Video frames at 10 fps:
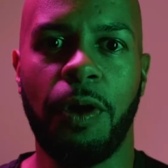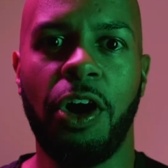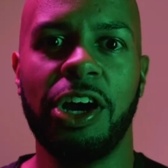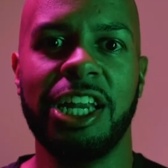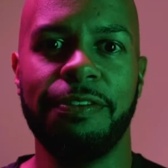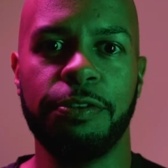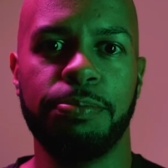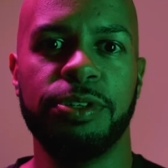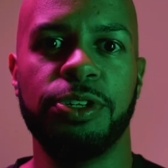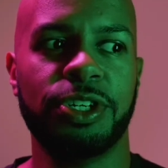high level
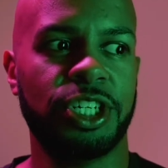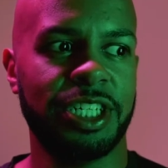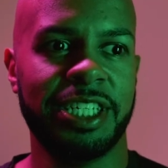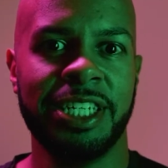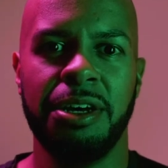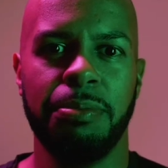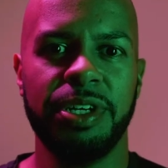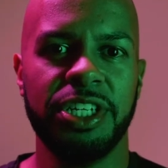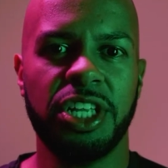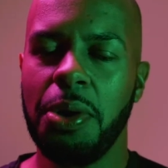production.
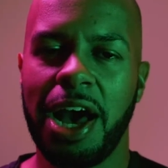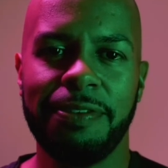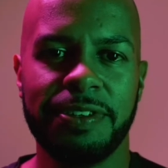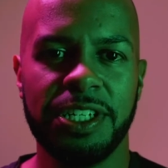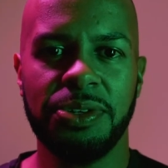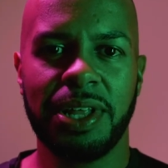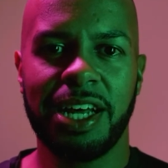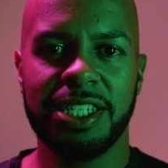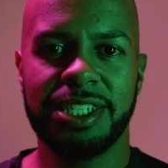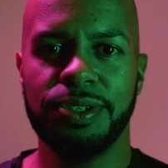But you don't have to do that
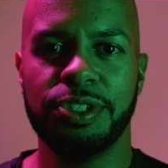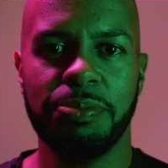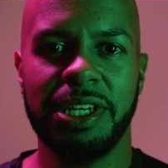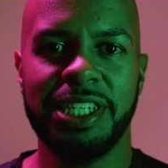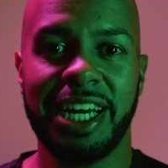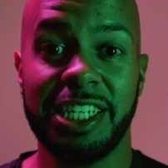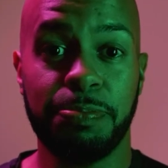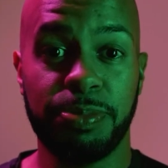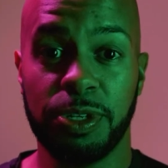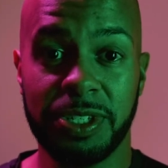on social media,
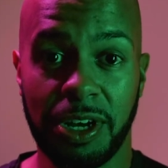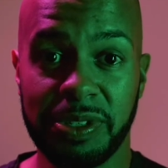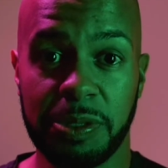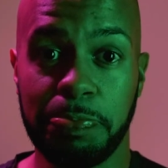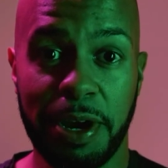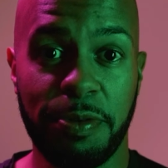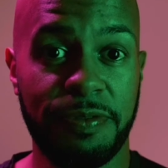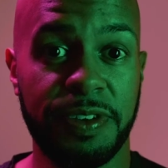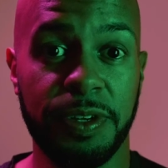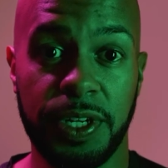and sometimes it's better
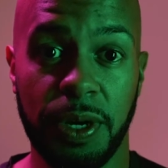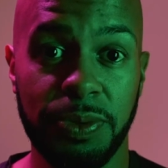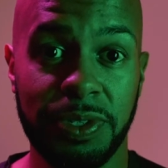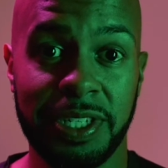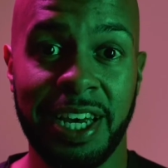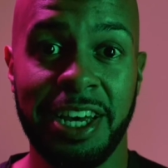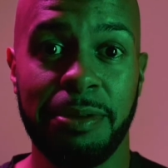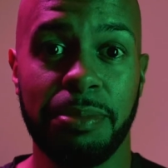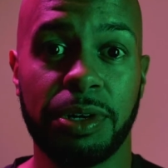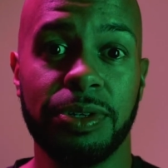if you don't,
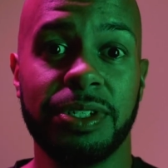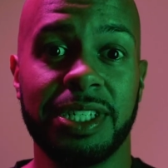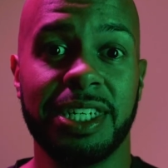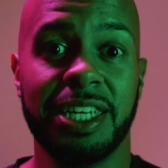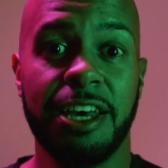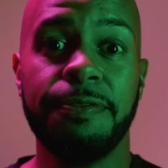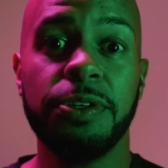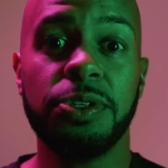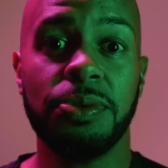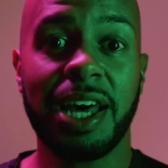because if
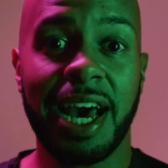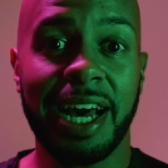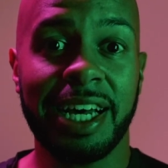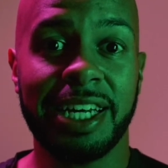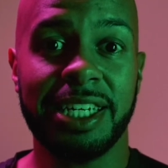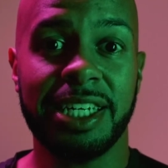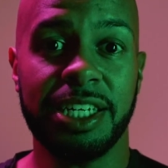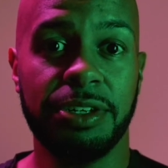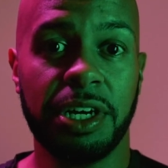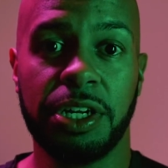you do that,
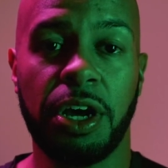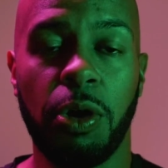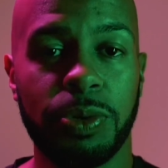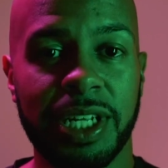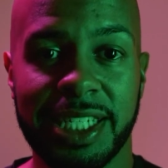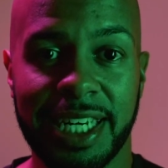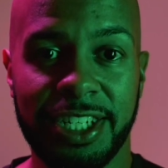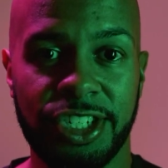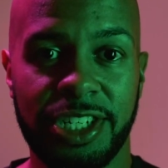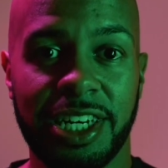you're not going to hold the
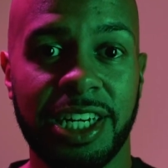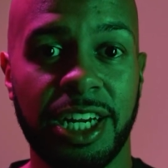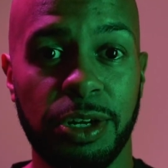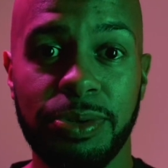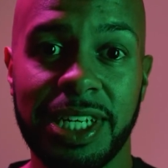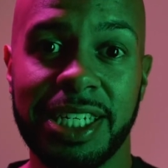attention, you're going to lose the